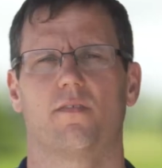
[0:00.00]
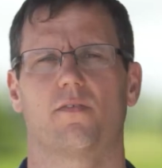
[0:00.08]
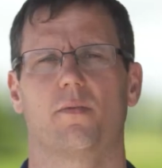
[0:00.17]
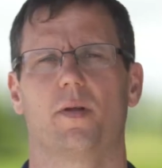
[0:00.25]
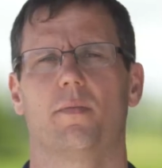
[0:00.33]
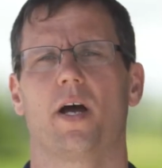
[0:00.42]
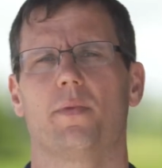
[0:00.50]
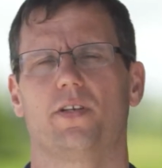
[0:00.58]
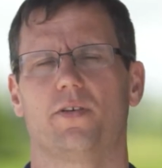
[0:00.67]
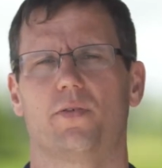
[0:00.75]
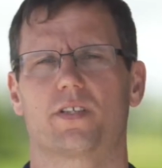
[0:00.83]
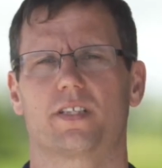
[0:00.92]
From the
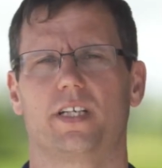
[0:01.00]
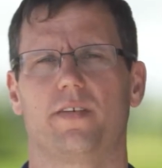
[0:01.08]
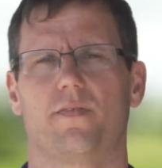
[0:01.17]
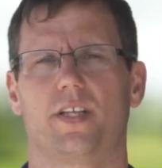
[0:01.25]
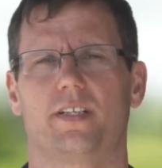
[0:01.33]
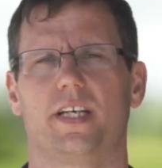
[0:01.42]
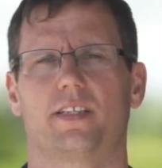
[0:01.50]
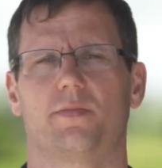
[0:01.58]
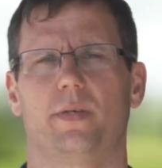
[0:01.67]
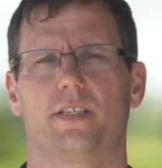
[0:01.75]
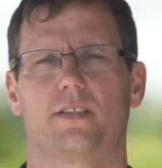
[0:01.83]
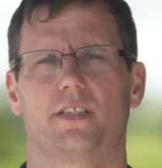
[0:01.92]
moment you receive the text
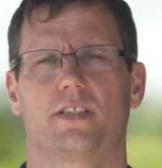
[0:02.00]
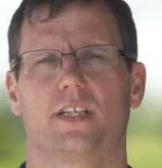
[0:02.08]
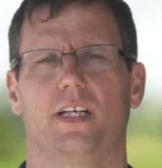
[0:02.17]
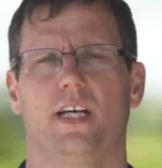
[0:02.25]
message